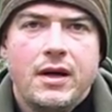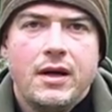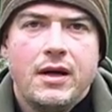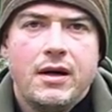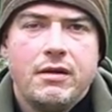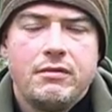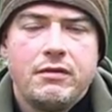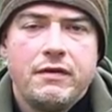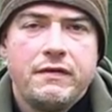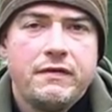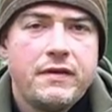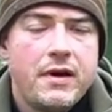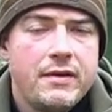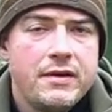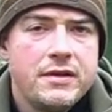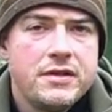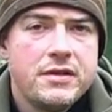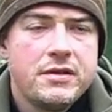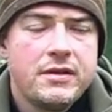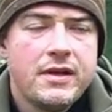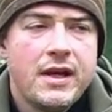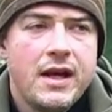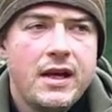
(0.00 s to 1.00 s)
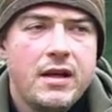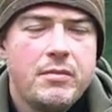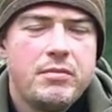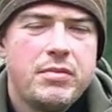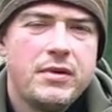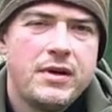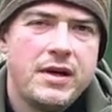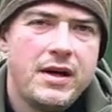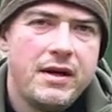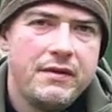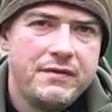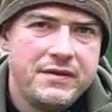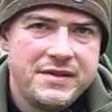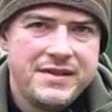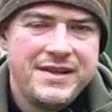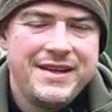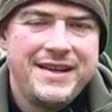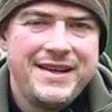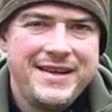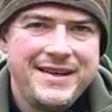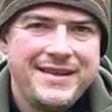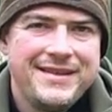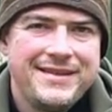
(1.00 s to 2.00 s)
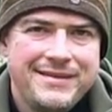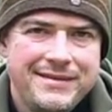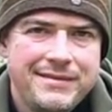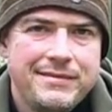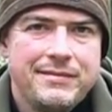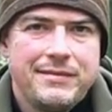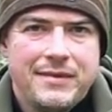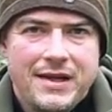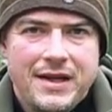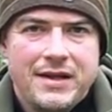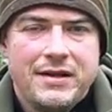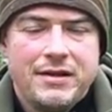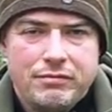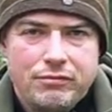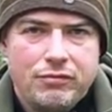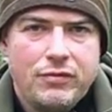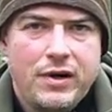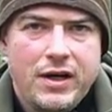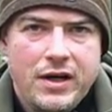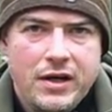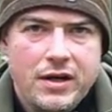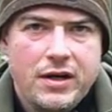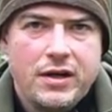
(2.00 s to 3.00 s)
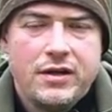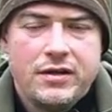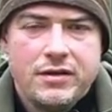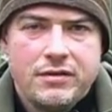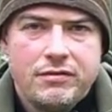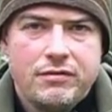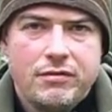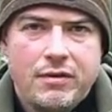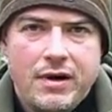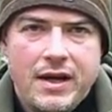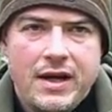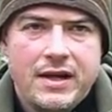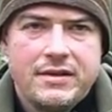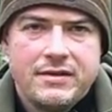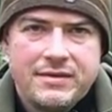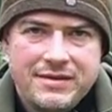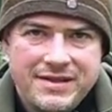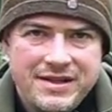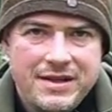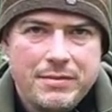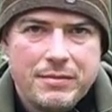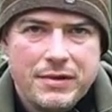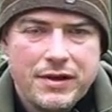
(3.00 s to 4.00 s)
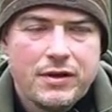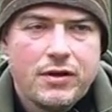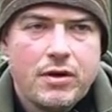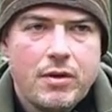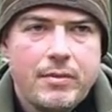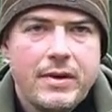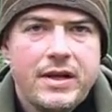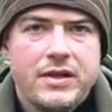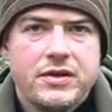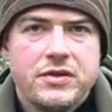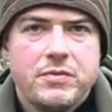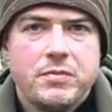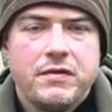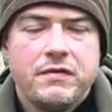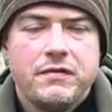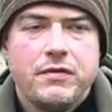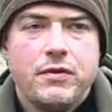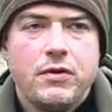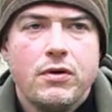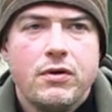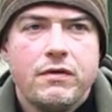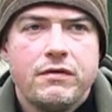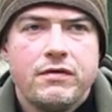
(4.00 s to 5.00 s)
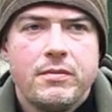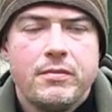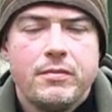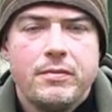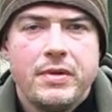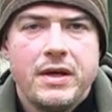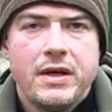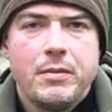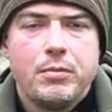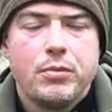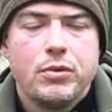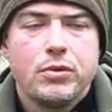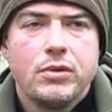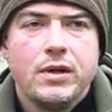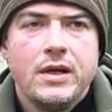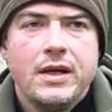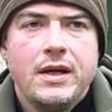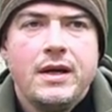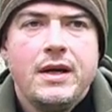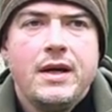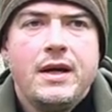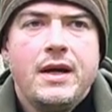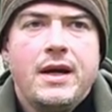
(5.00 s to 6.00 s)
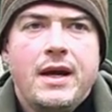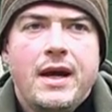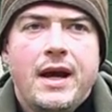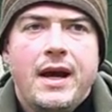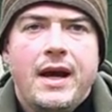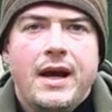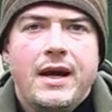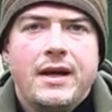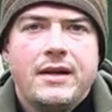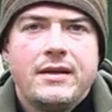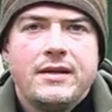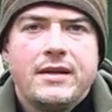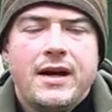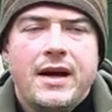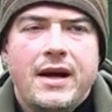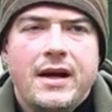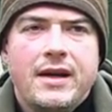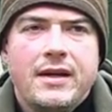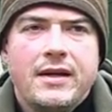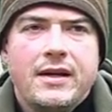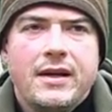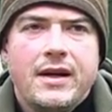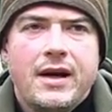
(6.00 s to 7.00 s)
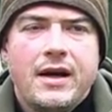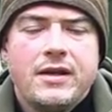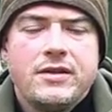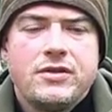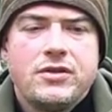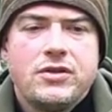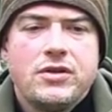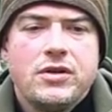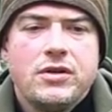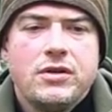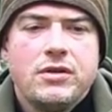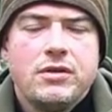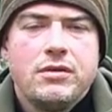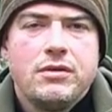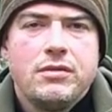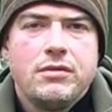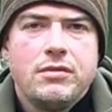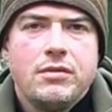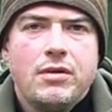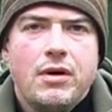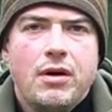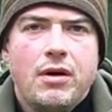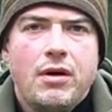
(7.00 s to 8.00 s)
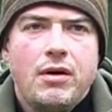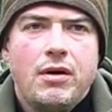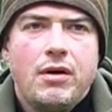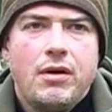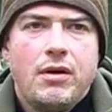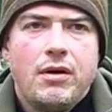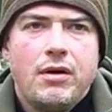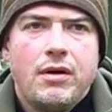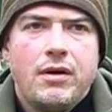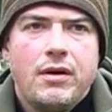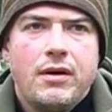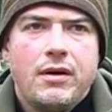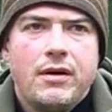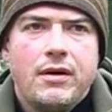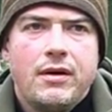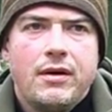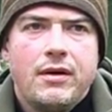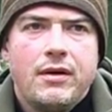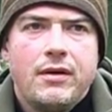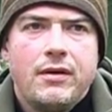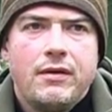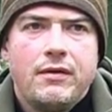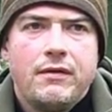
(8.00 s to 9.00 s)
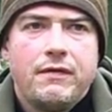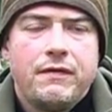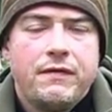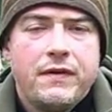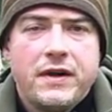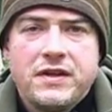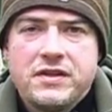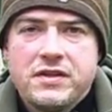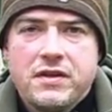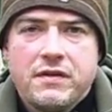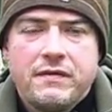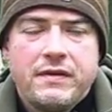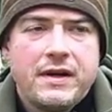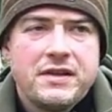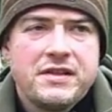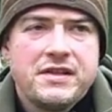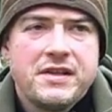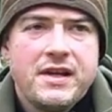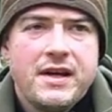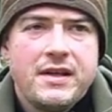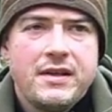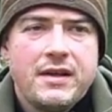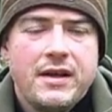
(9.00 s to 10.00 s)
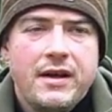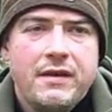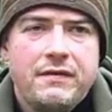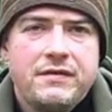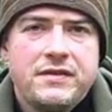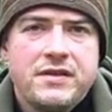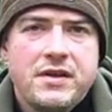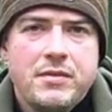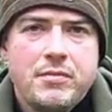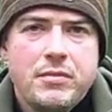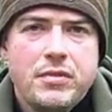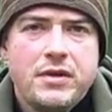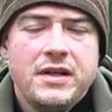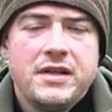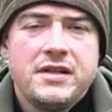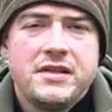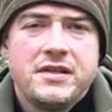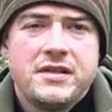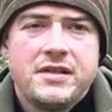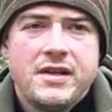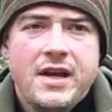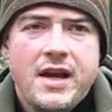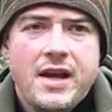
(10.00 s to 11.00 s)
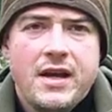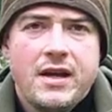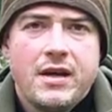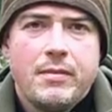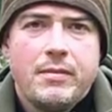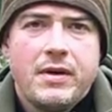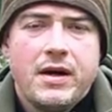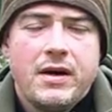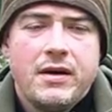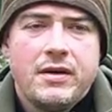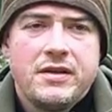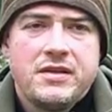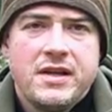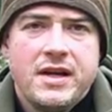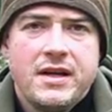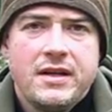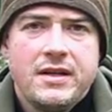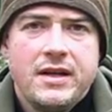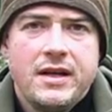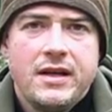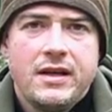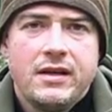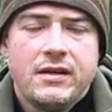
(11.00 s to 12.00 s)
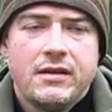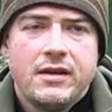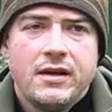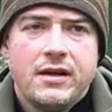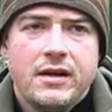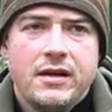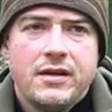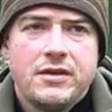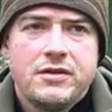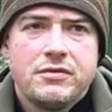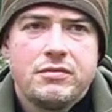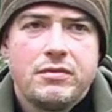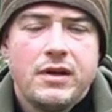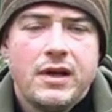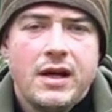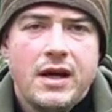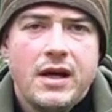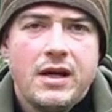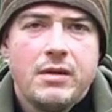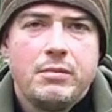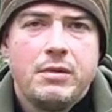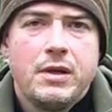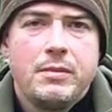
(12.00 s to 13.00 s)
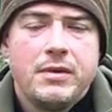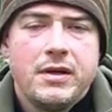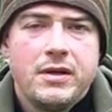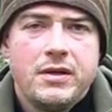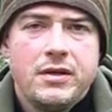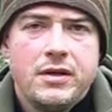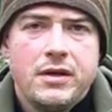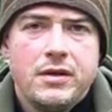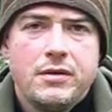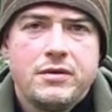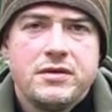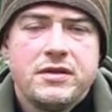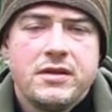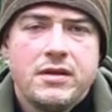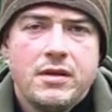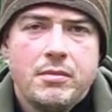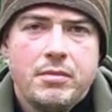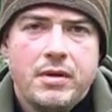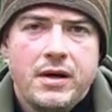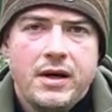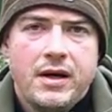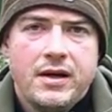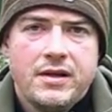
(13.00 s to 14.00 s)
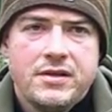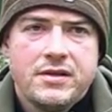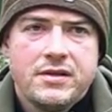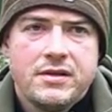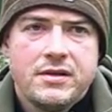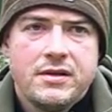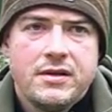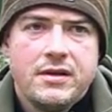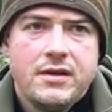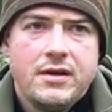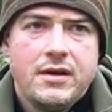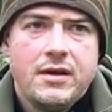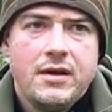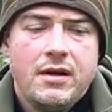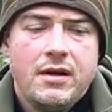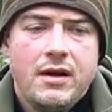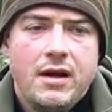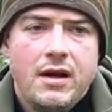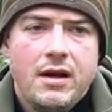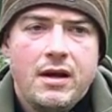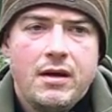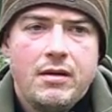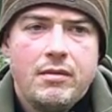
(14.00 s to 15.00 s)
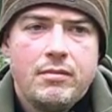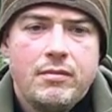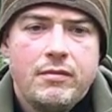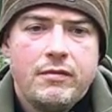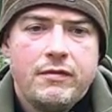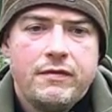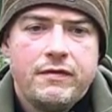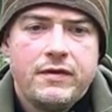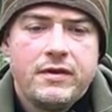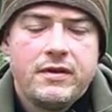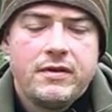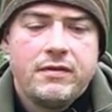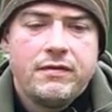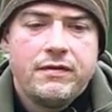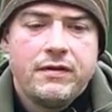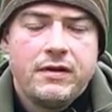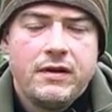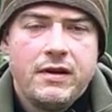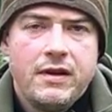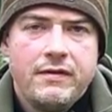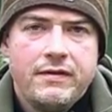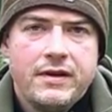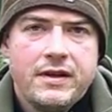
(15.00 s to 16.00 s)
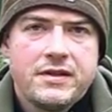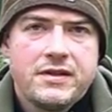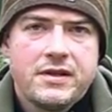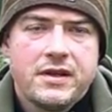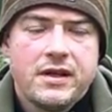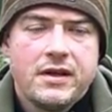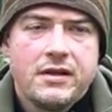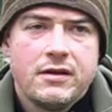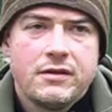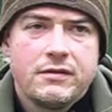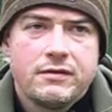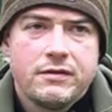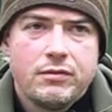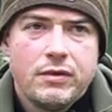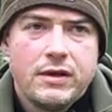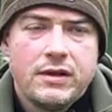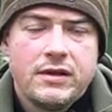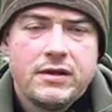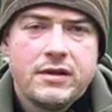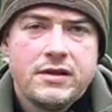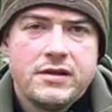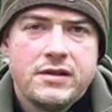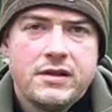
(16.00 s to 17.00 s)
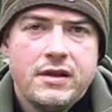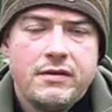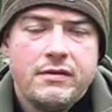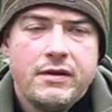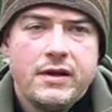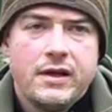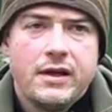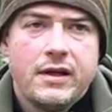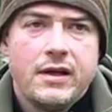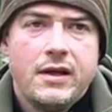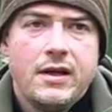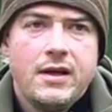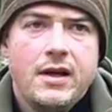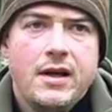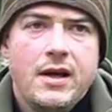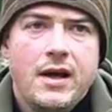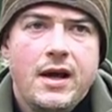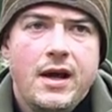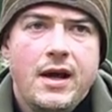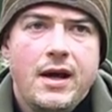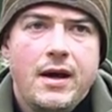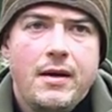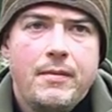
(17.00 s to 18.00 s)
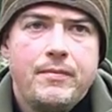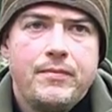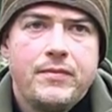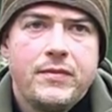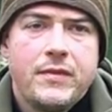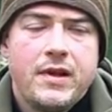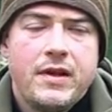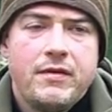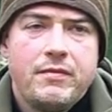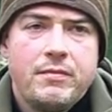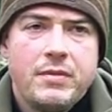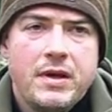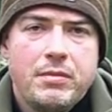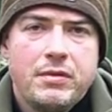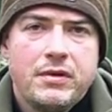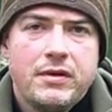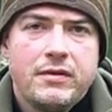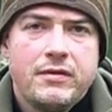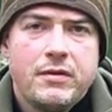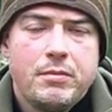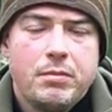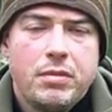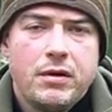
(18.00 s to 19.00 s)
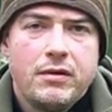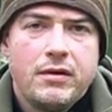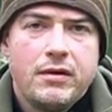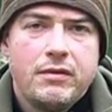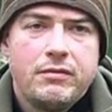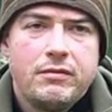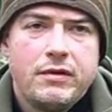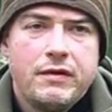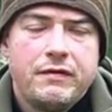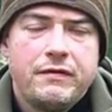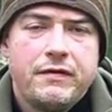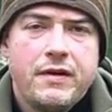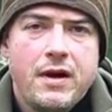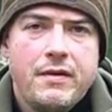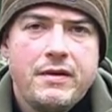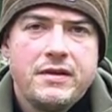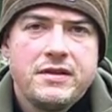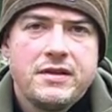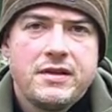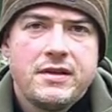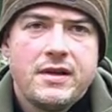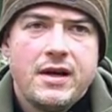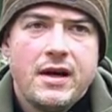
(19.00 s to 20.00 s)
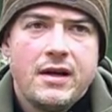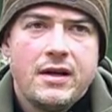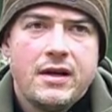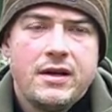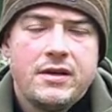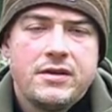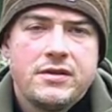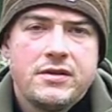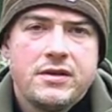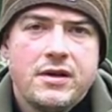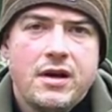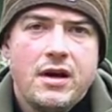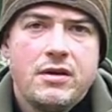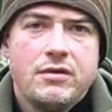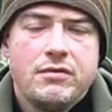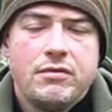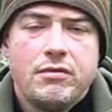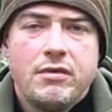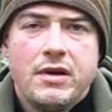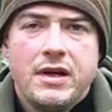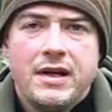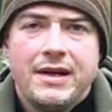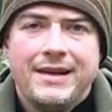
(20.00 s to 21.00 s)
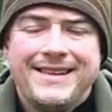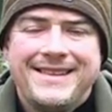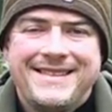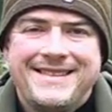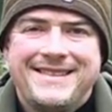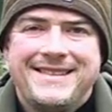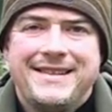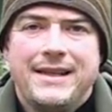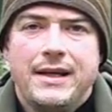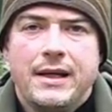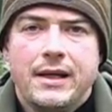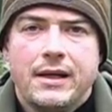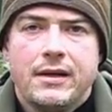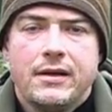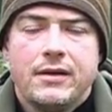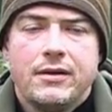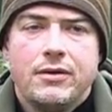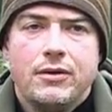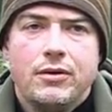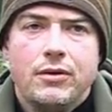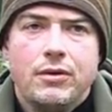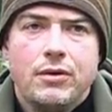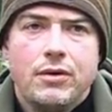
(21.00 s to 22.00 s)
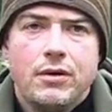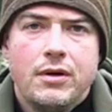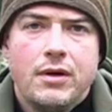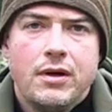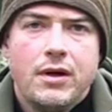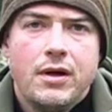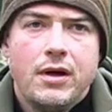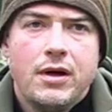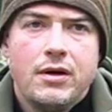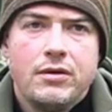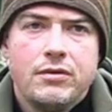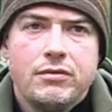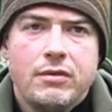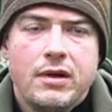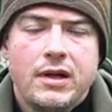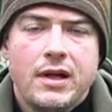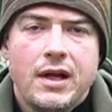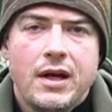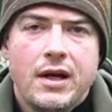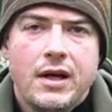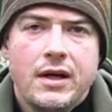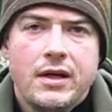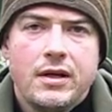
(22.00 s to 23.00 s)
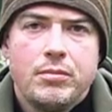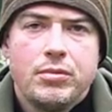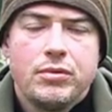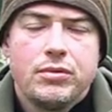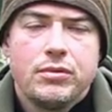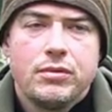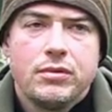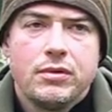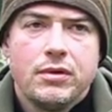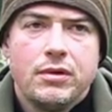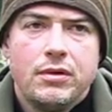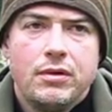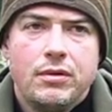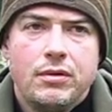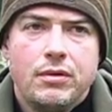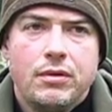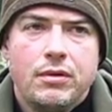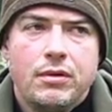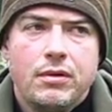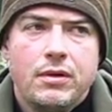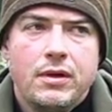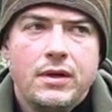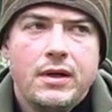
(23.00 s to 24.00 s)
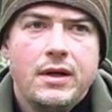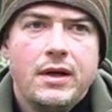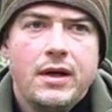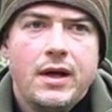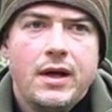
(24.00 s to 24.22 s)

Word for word: are referring to, Caleb, but I've seen and heard and read similar comments before from people. And I do, first off, I'll say that if somebody's saying about a technique that has reliably been used in the past for living skills, for wilderness living, if people are referring to that as unrealistic or unreliable or